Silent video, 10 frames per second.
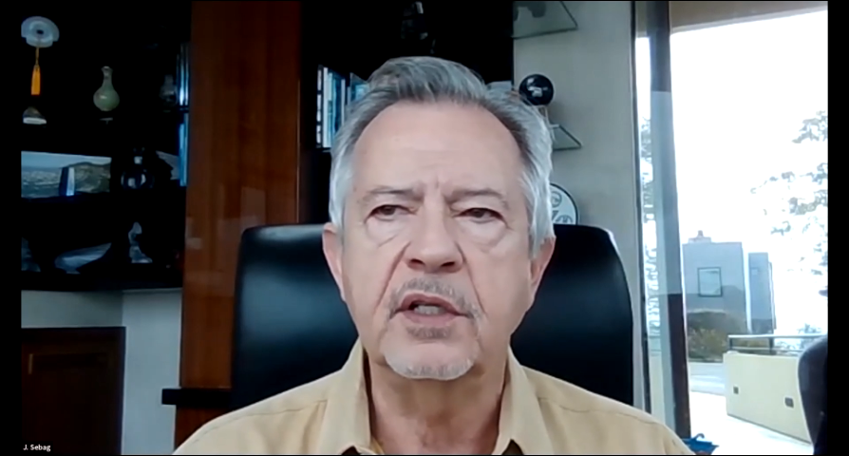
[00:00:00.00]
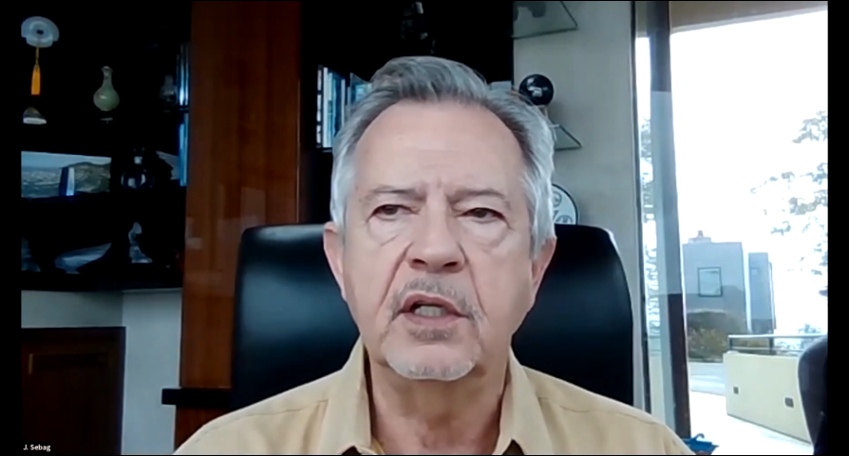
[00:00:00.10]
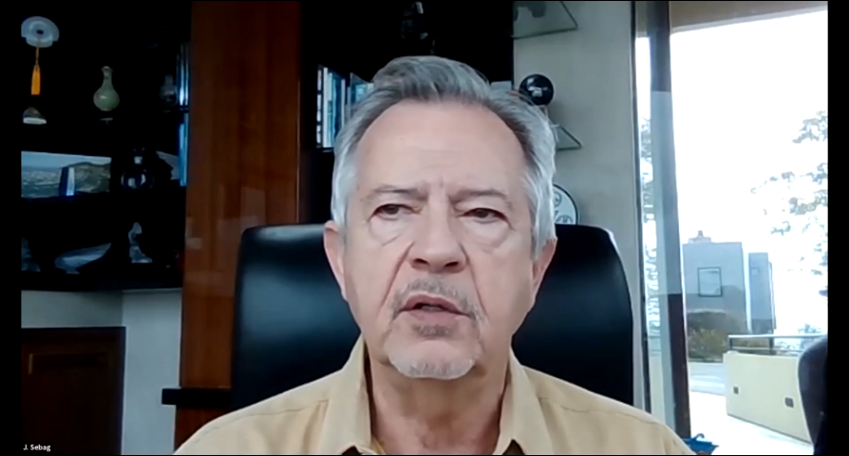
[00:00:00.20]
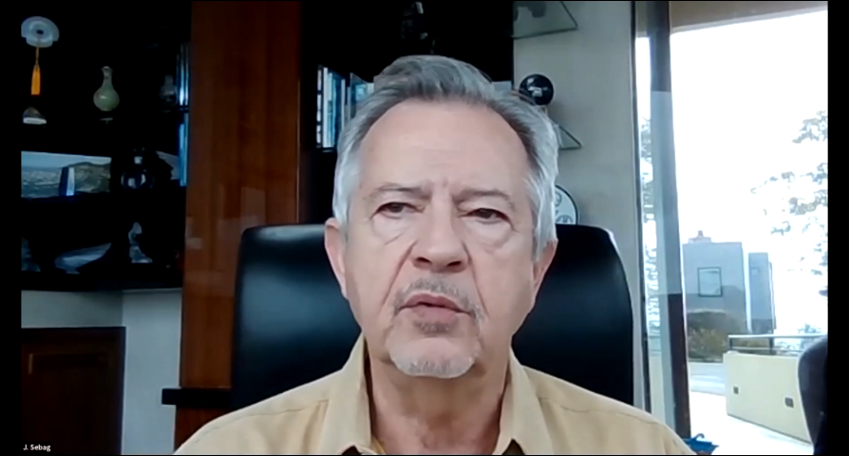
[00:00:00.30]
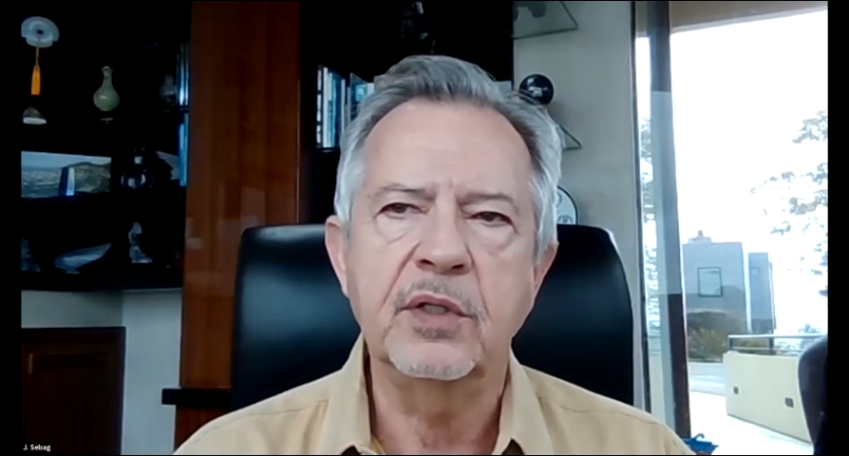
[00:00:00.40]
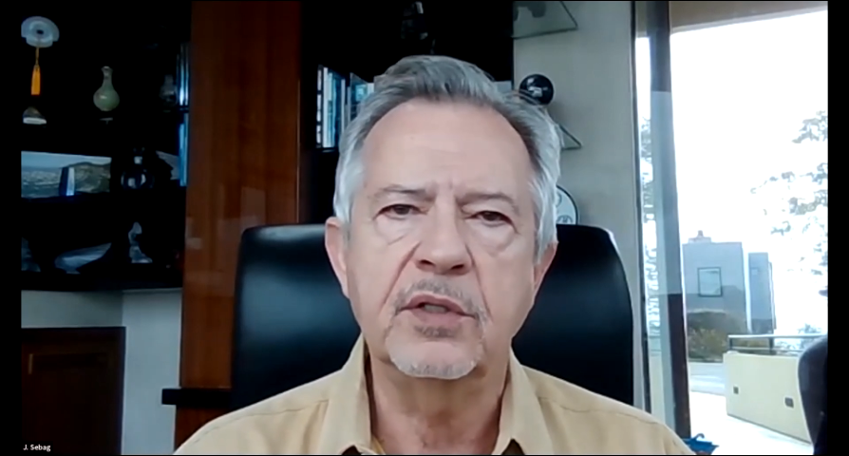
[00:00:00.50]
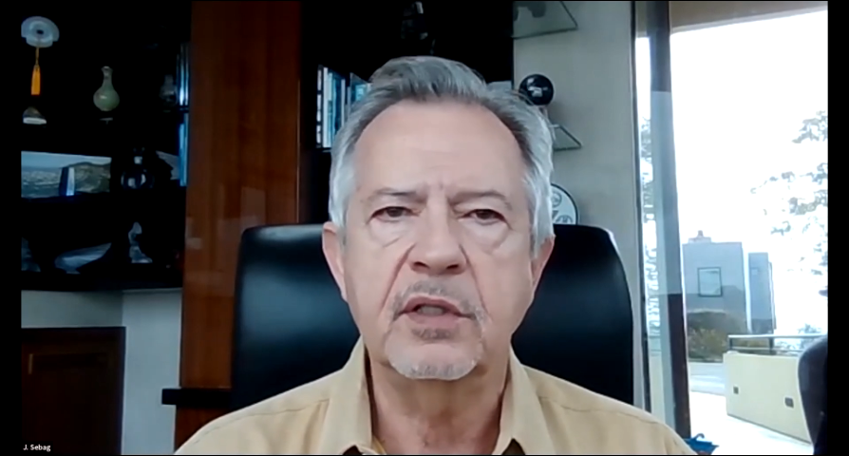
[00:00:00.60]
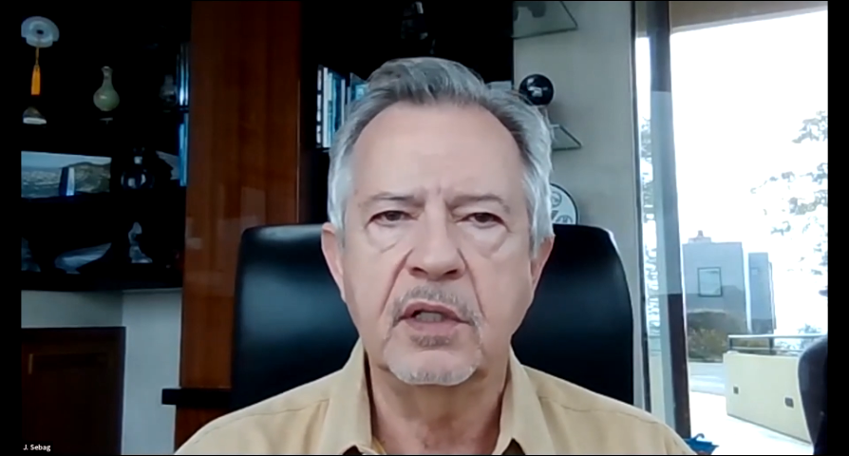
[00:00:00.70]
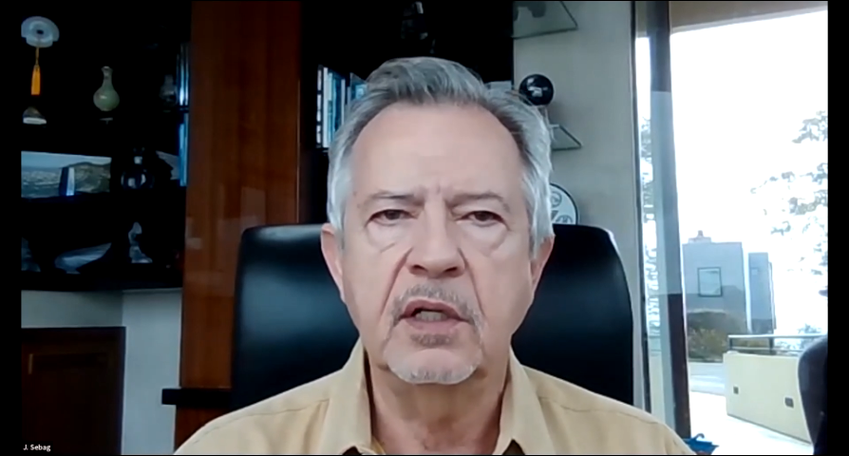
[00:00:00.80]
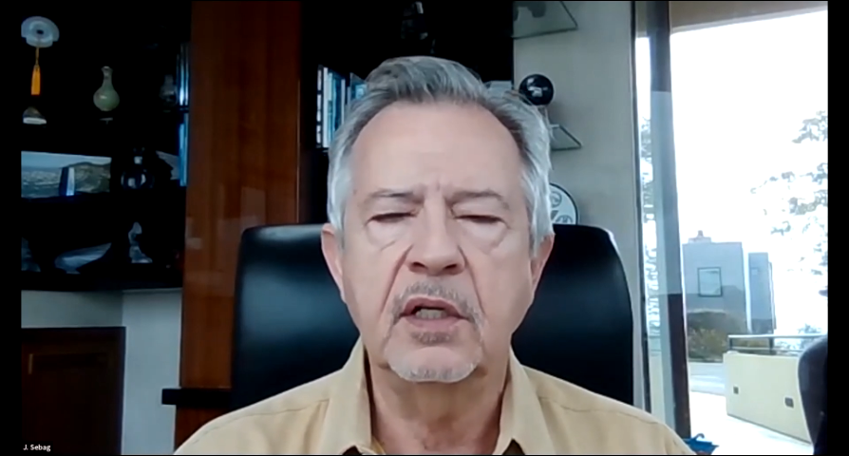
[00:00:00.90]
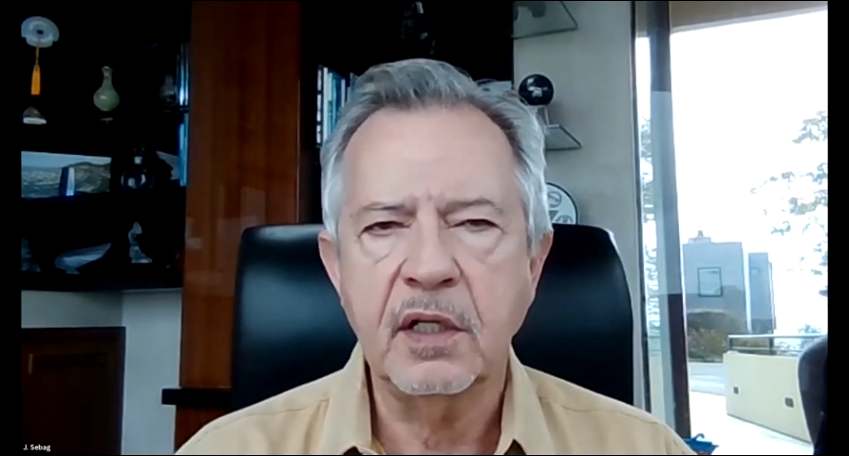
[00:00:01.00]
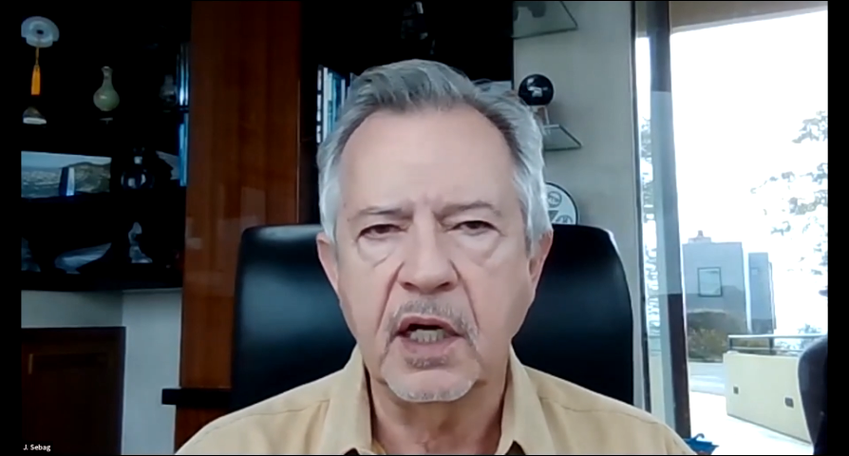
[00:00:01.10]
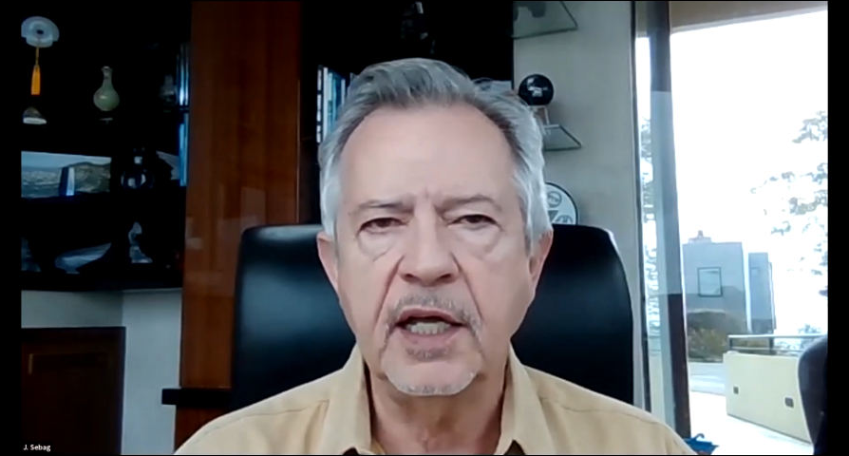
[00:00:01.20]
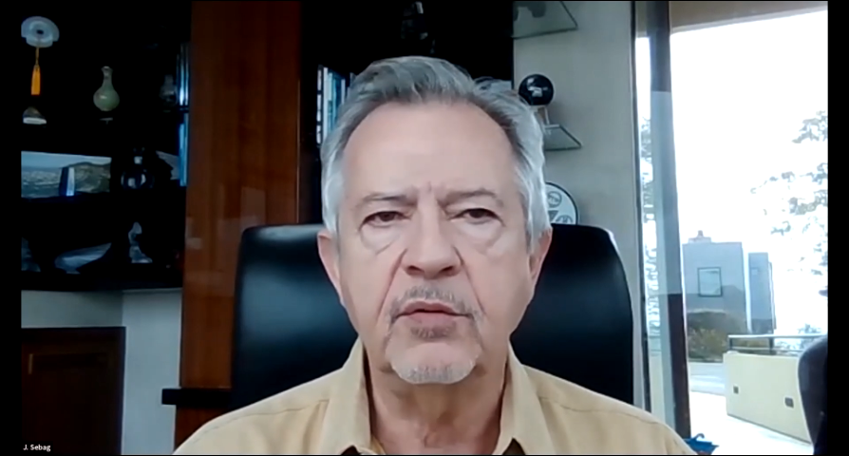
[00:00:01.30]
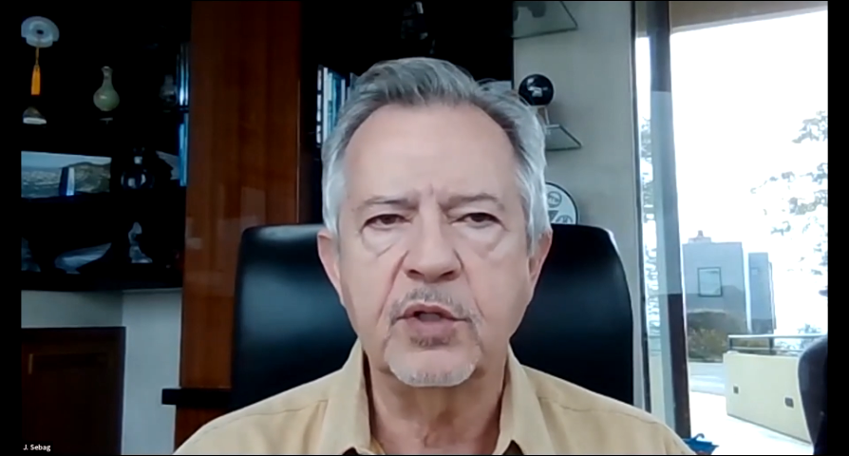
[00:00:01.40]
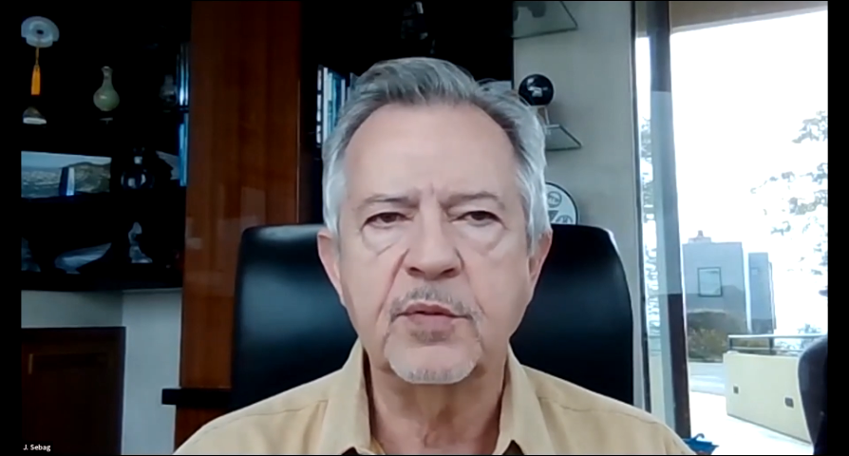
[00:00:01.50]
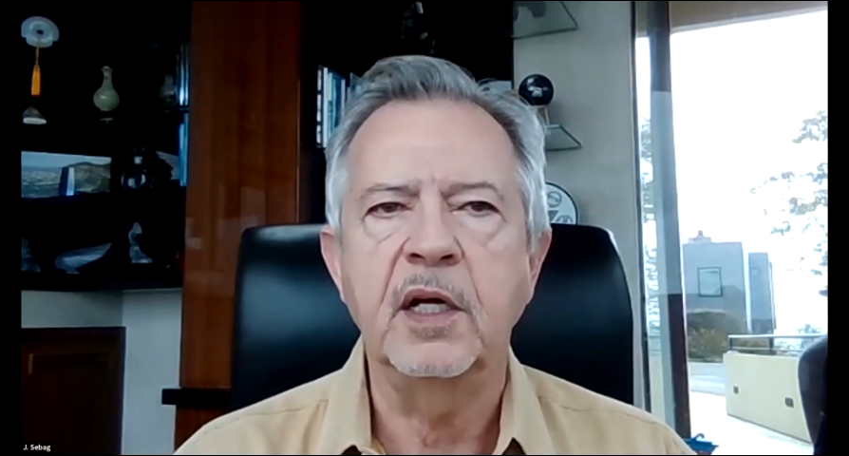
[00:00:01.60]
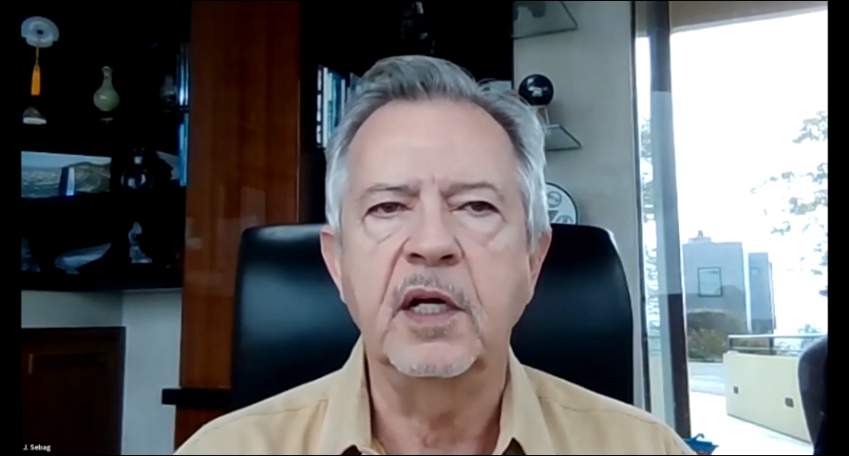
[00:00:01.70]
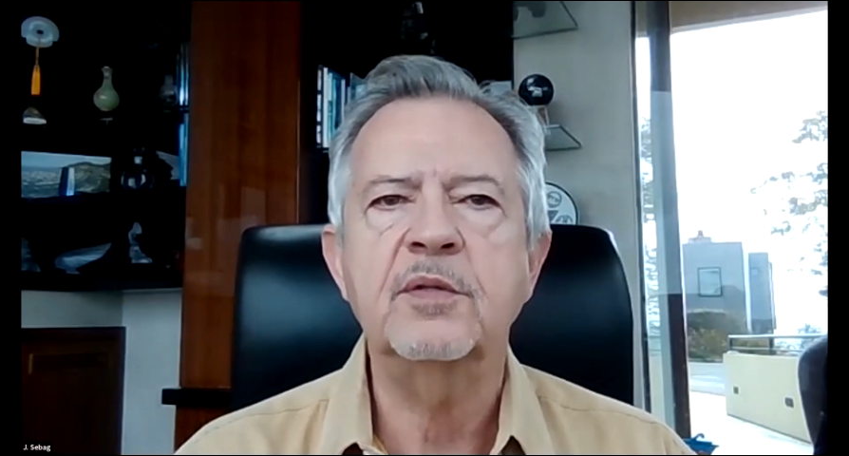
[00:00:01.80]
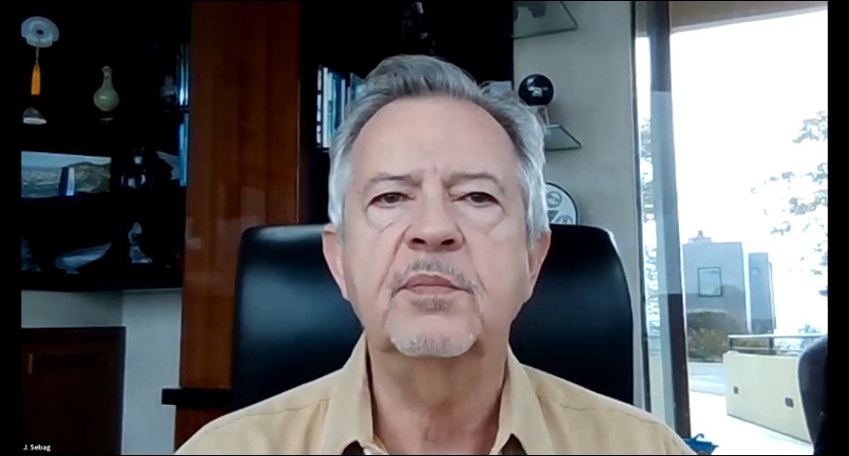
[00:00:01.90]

and it was a kind response,